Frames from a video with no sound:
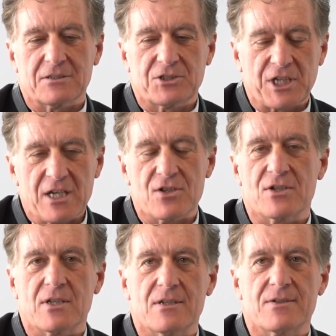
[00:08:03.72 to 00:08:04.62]
change
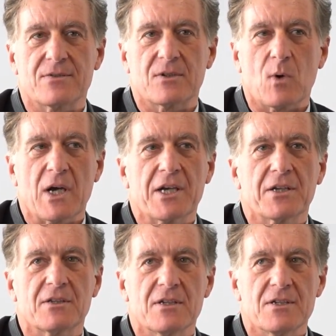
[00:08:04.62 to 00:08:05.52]
that is
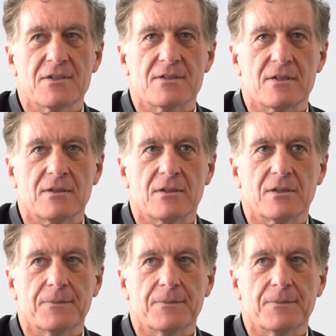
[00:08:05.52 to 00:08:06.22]
required is in